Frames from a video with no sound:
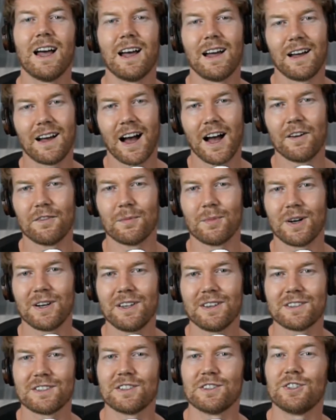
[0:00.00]
Hi, everybody.
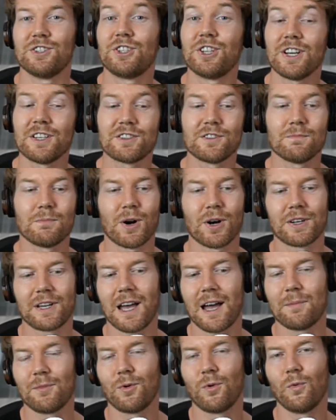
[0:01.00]
This is Jason Mark
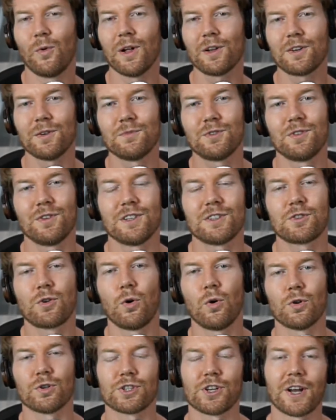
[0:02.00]
Campbell. Welcome to this
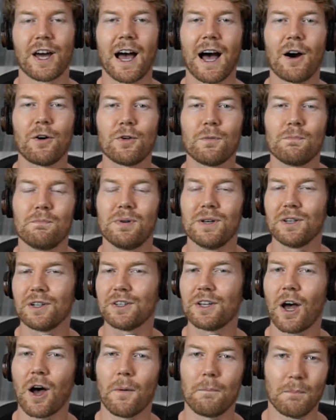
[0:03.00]
course on how to
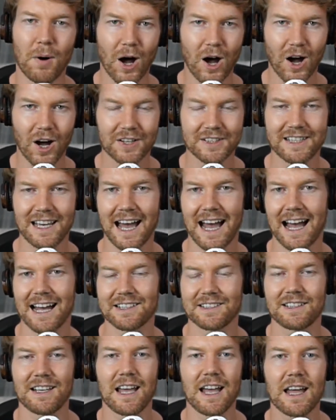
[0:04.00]
build a
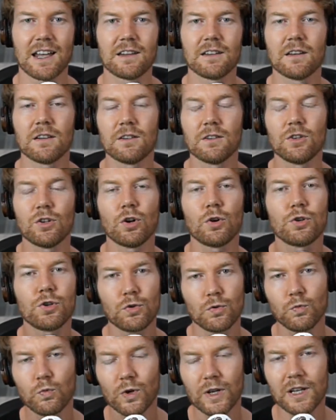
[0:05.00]
podcast. And, you'd
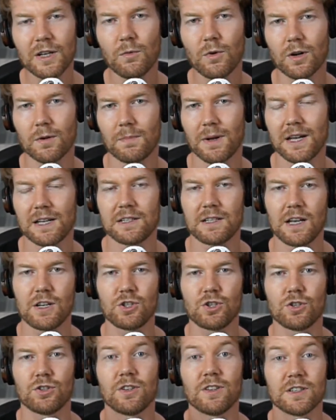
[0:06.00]
really want to pay
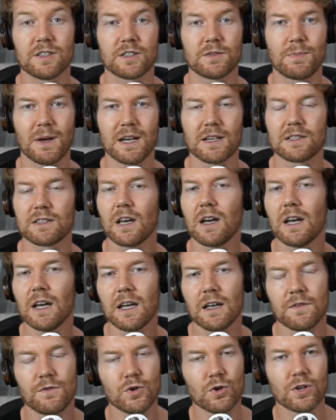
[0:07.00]
attention to this space.
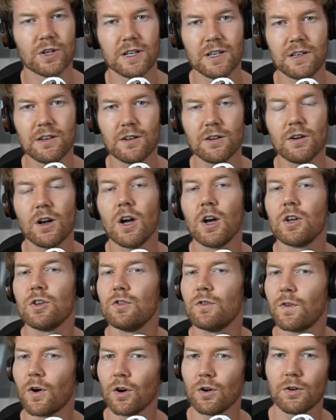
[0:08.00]
If you're here,
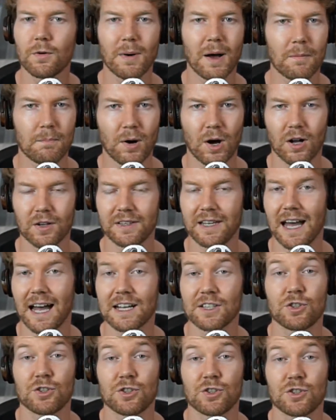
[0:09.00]
you've heard about
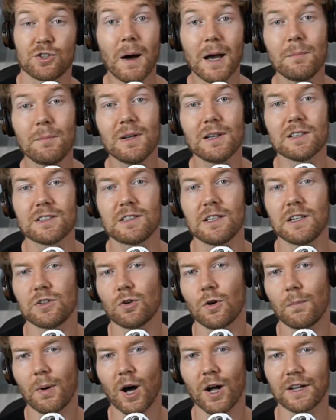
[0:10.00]
podcasts, you might be listening to
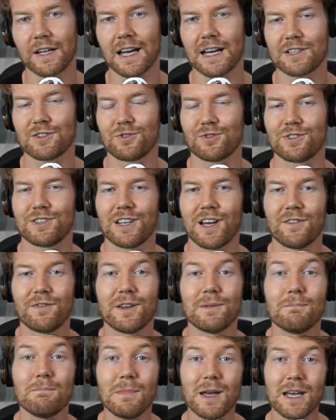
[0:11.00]
a podcast yourself,
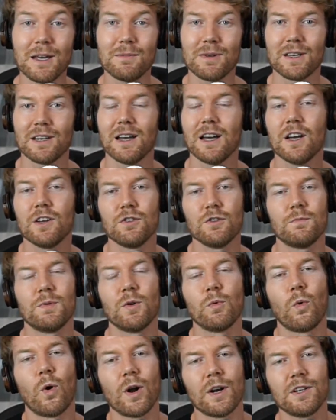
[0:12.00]
and maybe you've
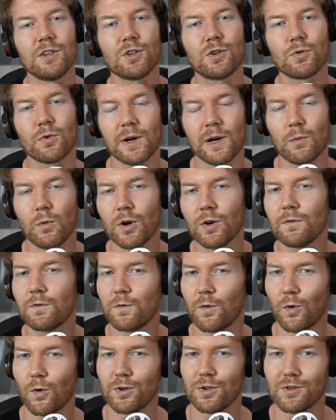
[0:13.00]
been wanting to create one
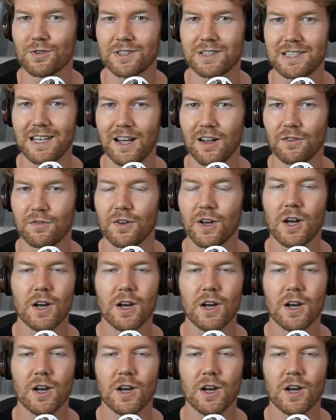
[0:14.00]
for yourself.